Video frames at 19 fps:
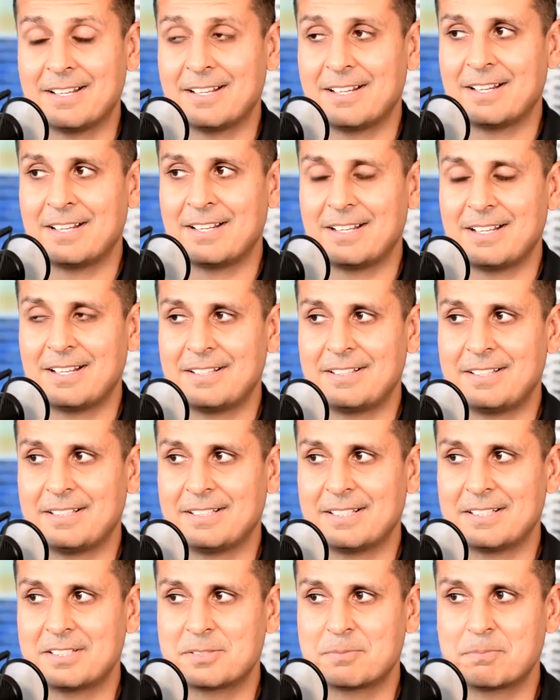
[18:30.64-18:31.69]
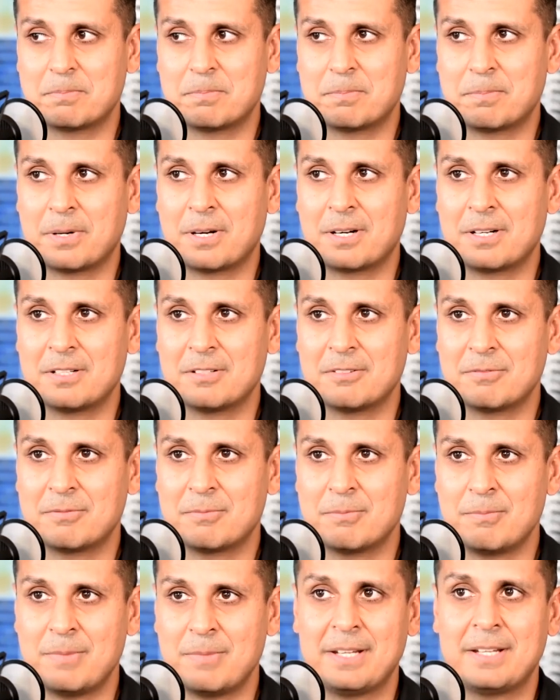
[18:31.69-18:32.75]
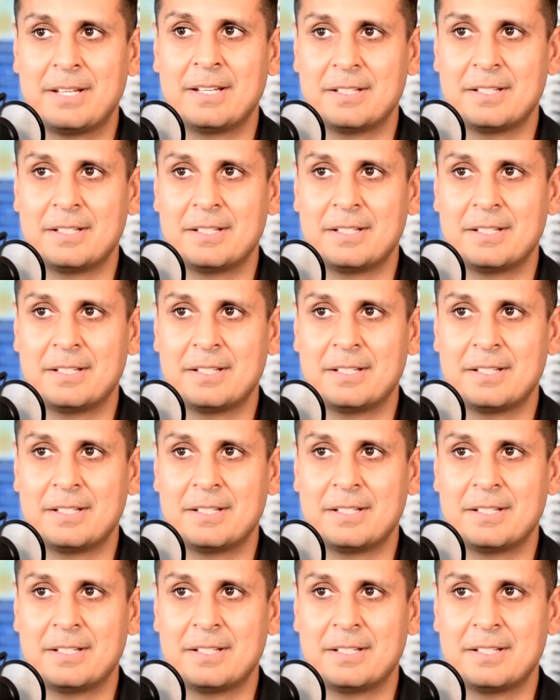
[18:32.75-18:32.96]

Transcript: I think that's part of making